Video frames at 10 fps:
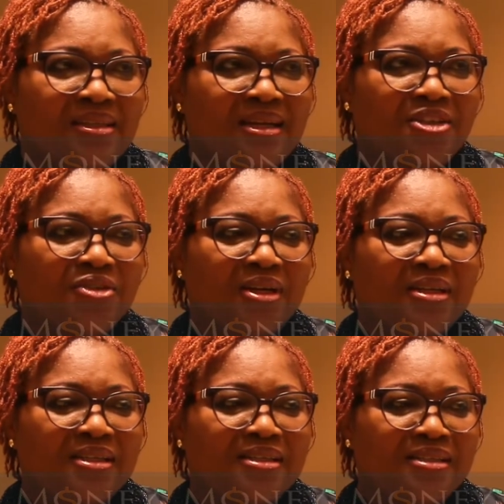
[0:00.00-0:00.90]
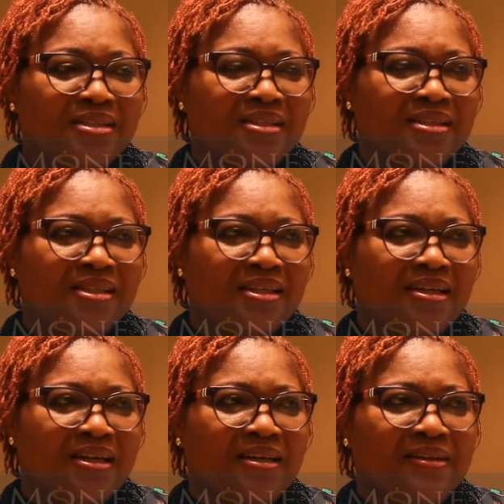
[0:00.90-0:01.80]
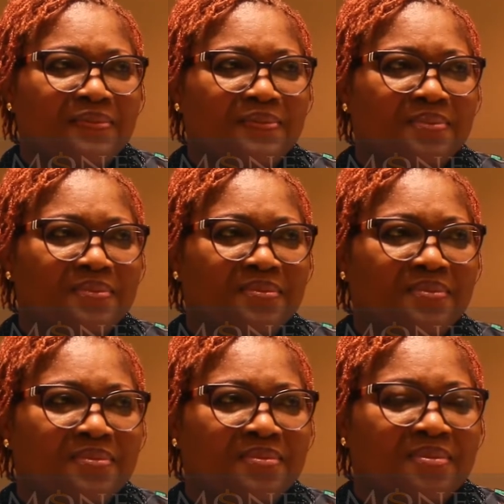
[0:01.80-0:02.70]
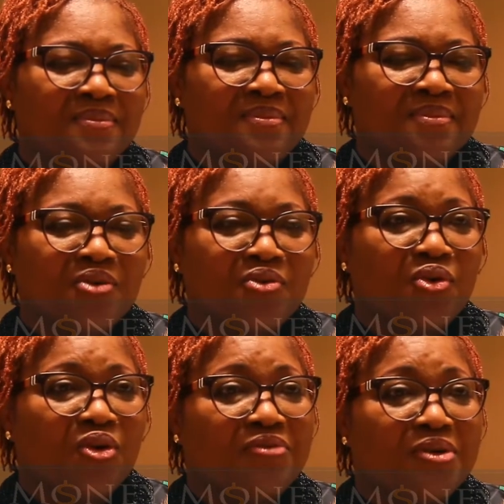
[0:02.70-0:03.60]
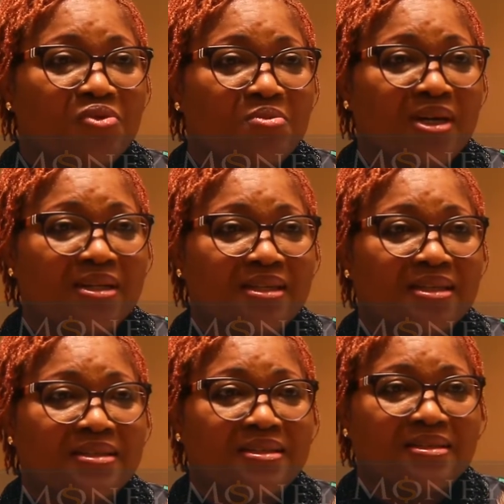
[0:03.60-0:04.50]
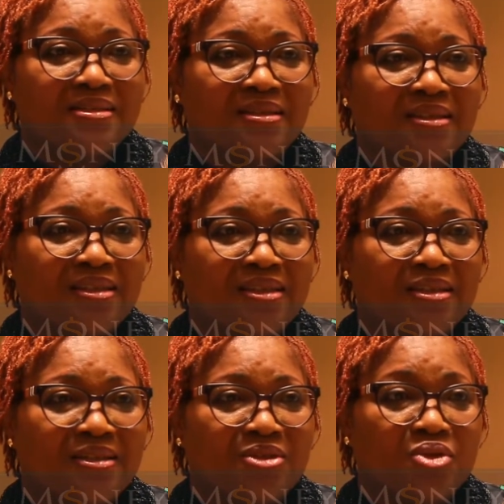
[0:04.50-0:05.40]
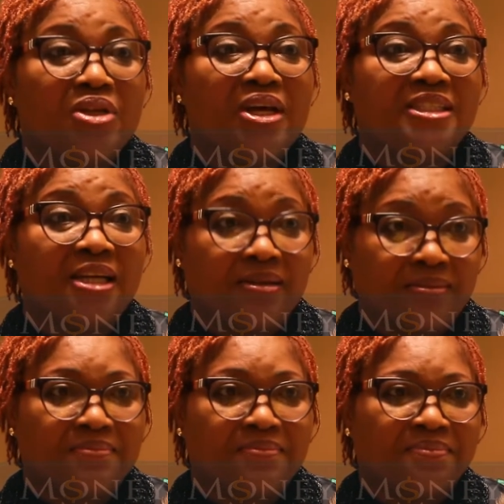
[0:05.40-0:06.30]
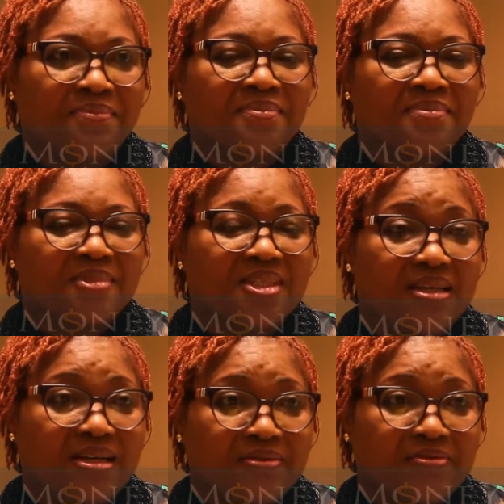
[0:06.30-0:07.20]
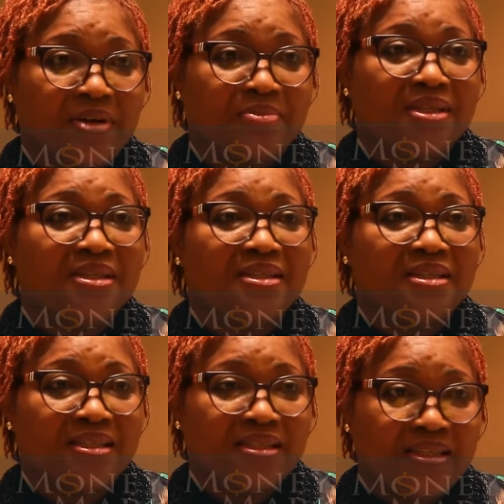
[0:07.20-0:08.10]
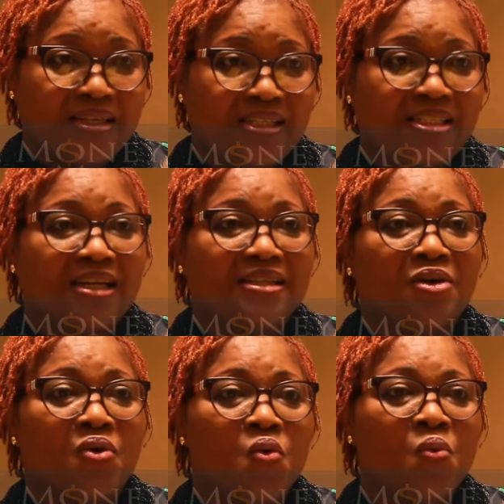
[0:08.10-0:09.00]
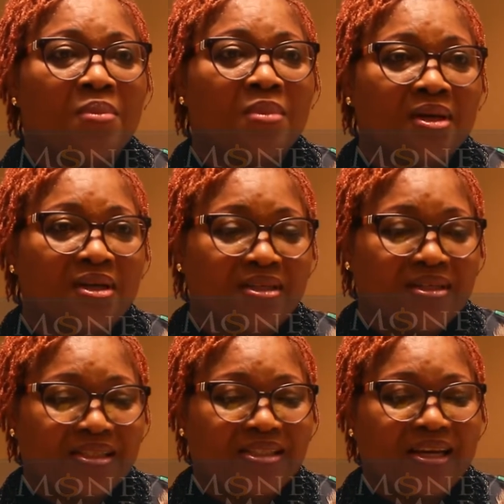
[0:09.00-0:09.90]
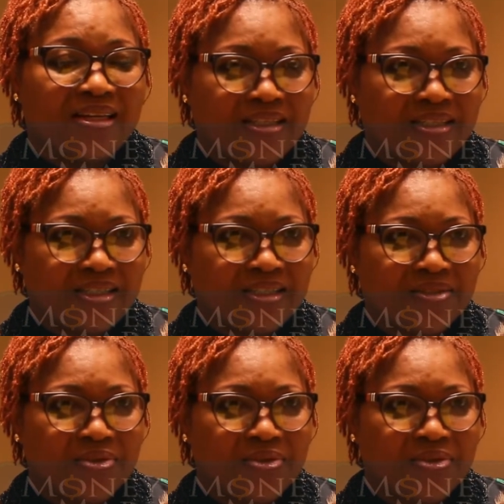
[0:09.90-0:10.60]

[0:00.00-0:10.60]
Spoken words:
Naturally, the role of a woman is to nurture, start a family, nurture the home, nurture a nation.